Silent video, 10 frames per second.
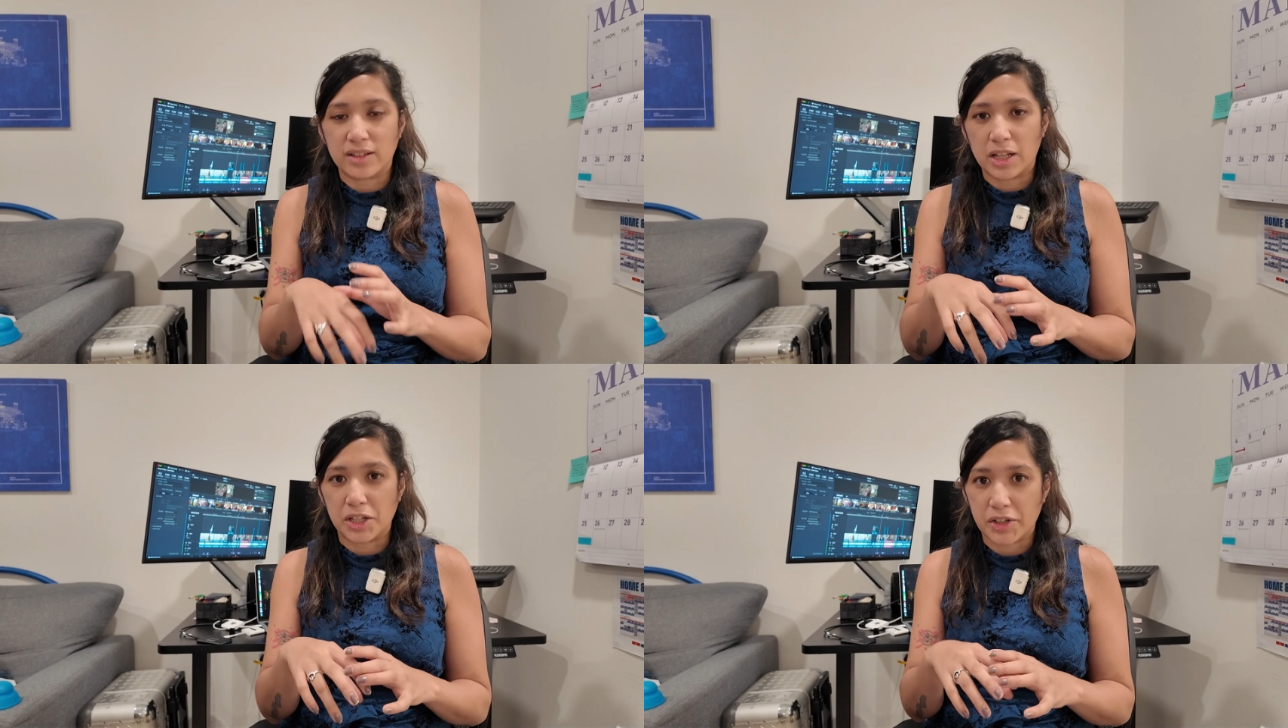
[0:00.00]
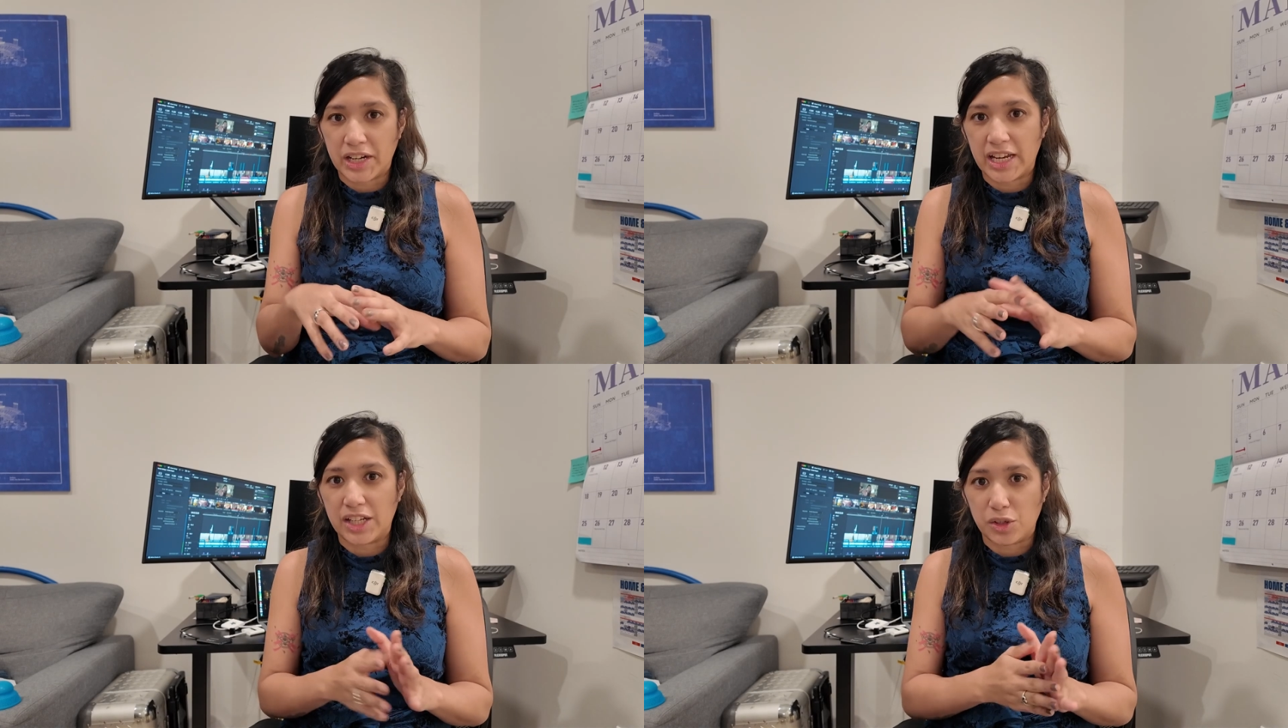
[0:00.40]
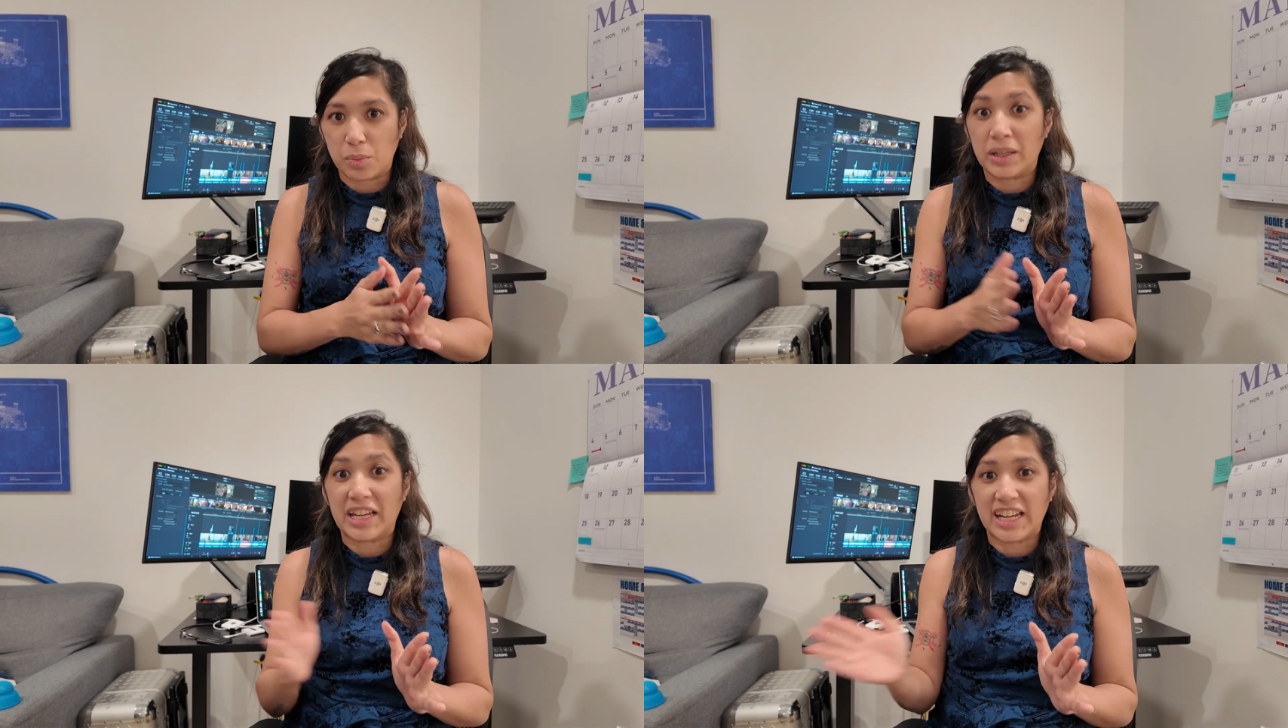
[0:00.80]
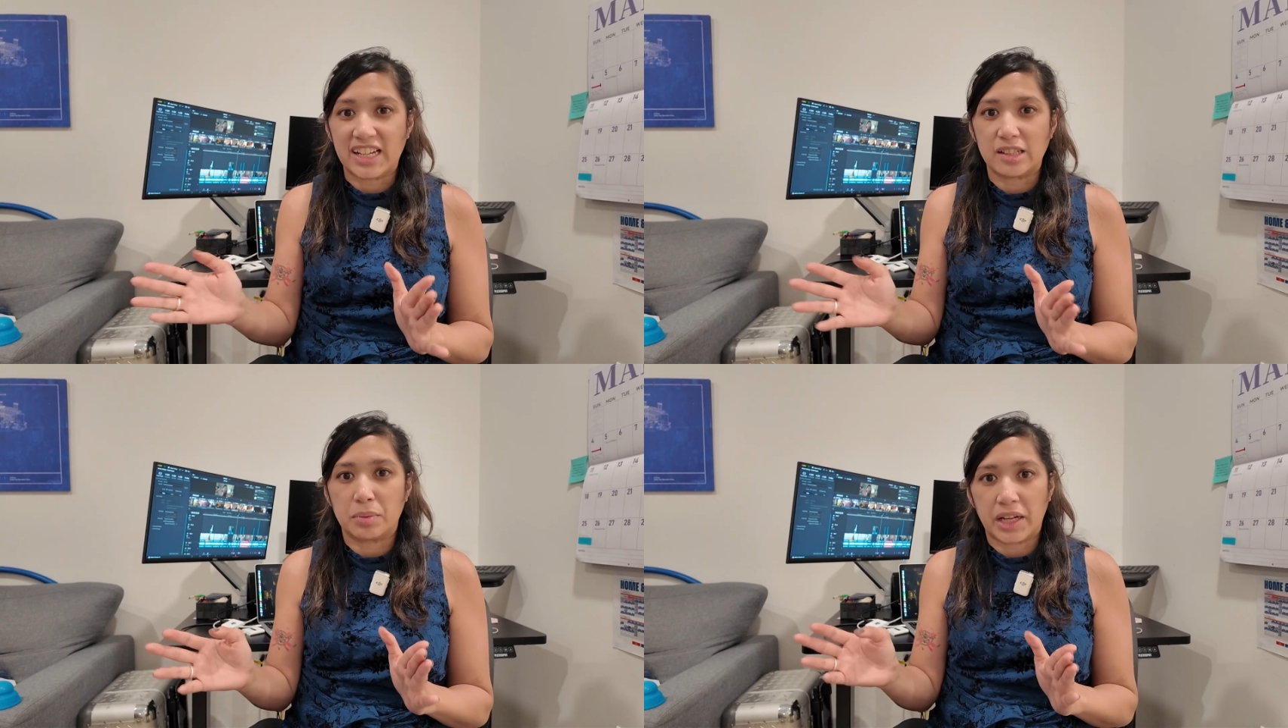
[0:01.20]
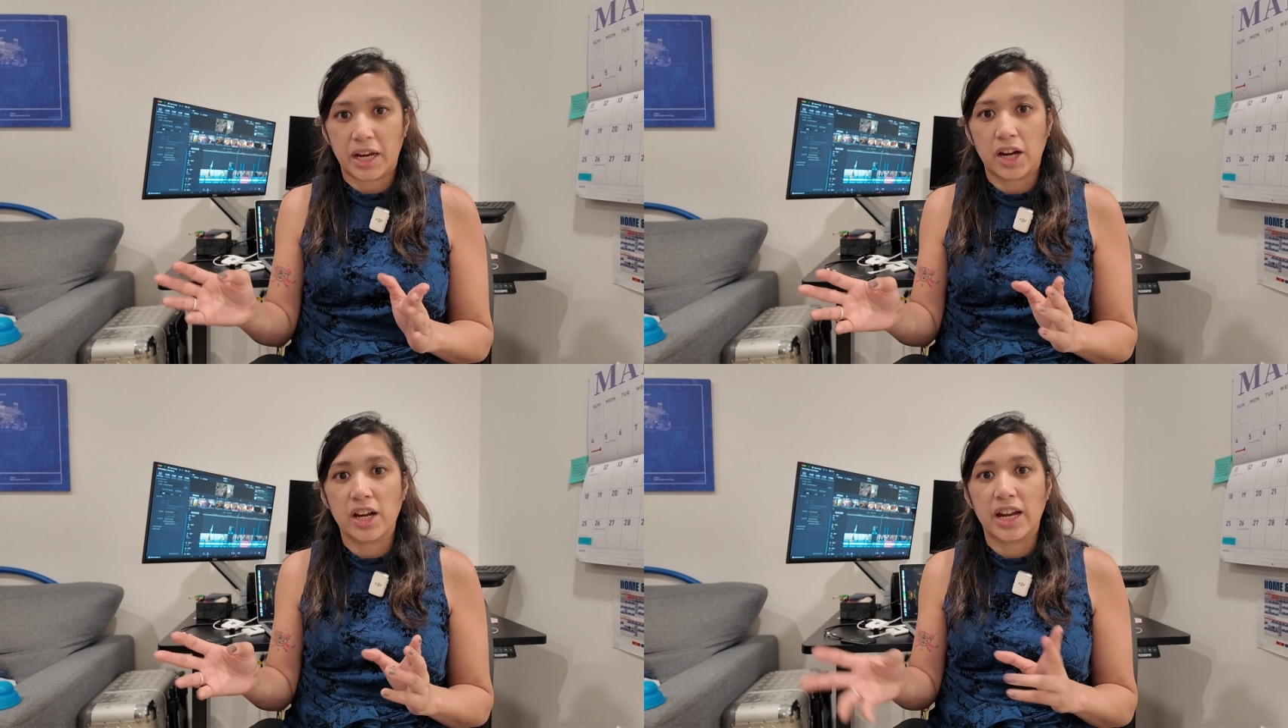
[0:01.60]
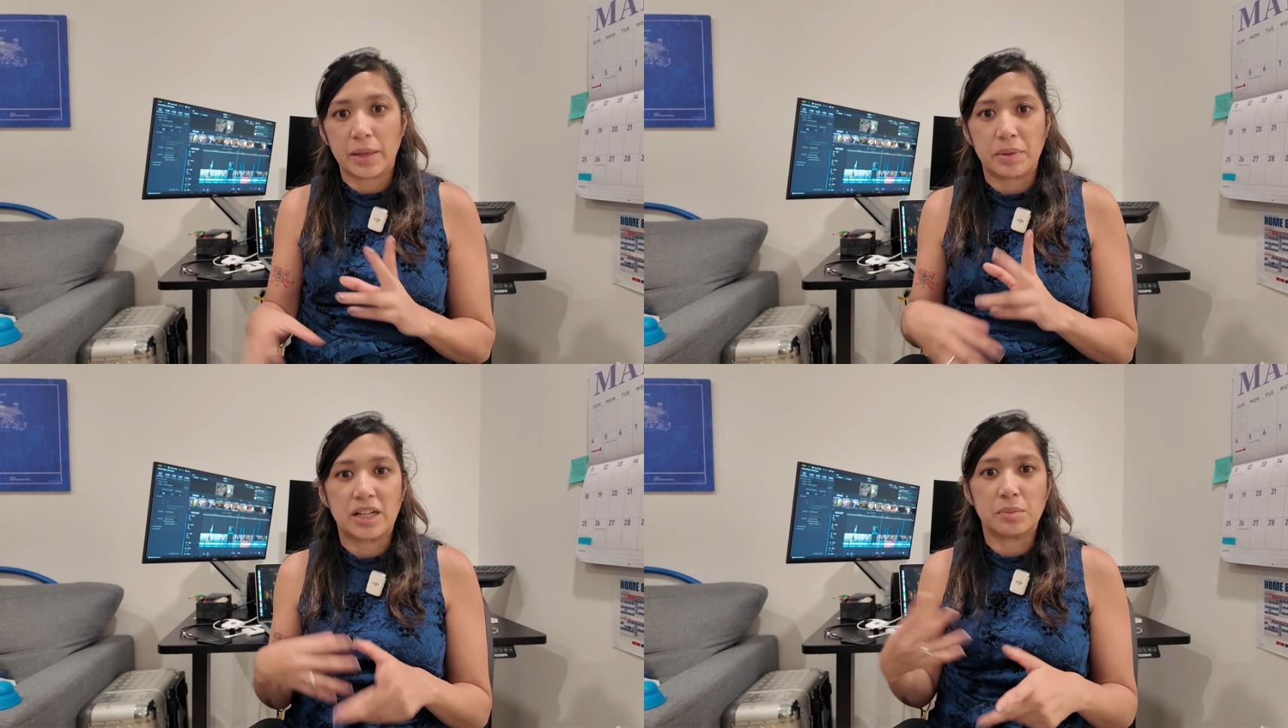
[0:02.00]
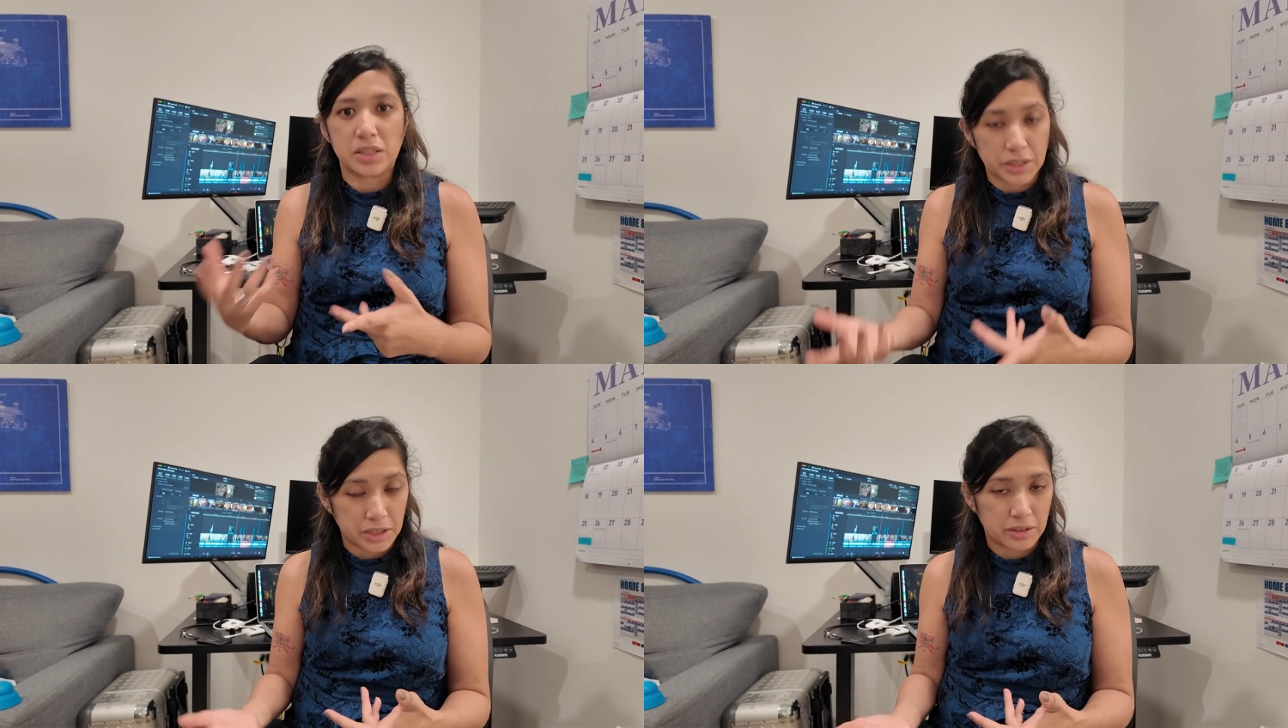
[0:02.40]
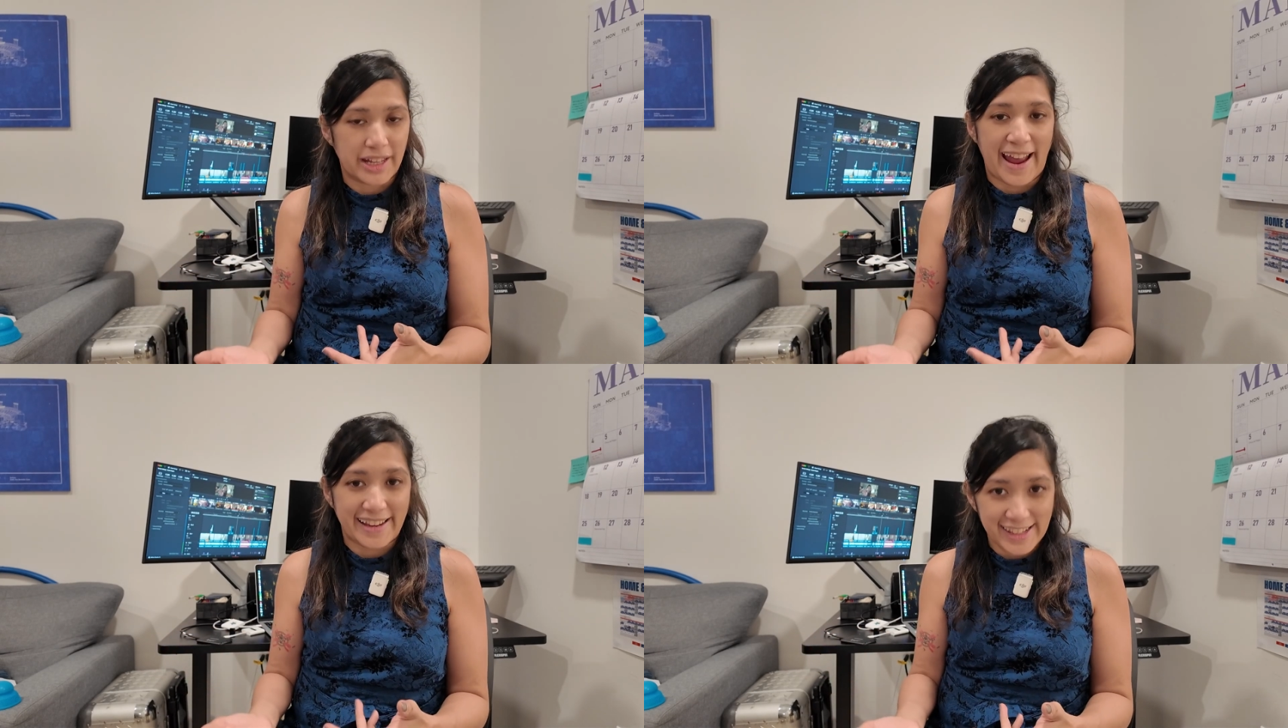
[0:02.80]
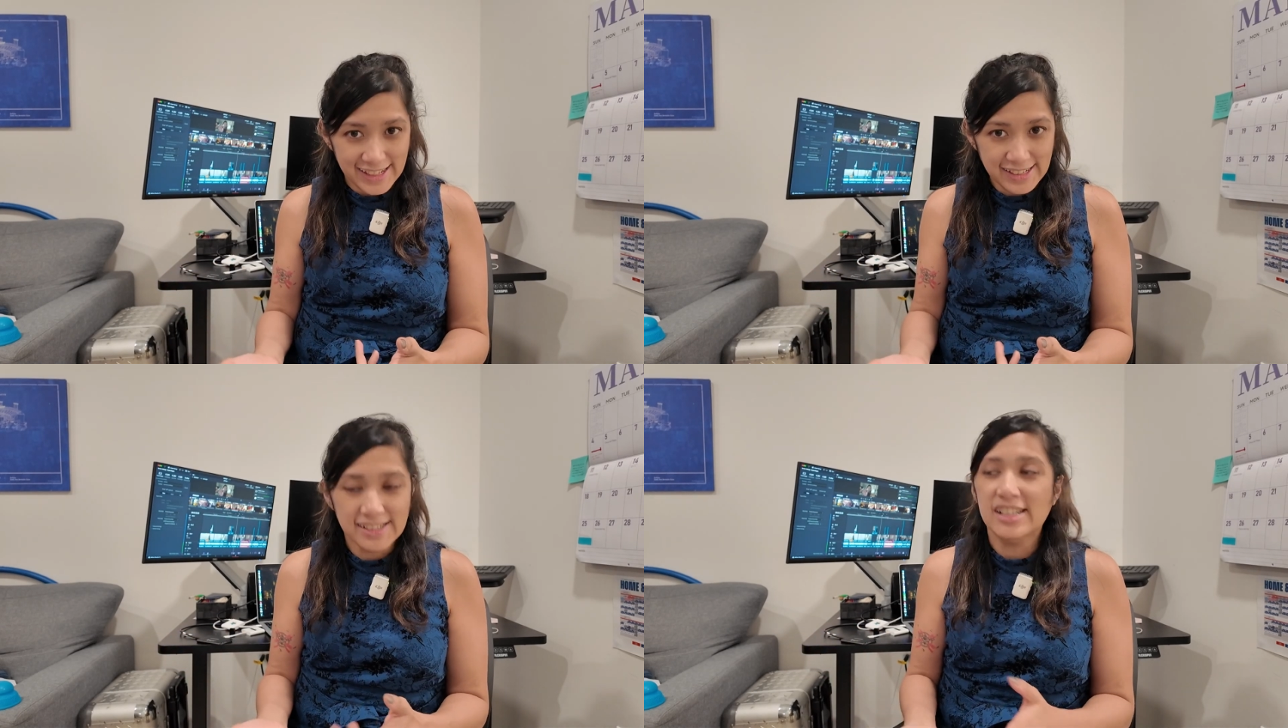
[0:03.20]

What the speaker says: the color grading and you play it in the player, it becomes a little laggy.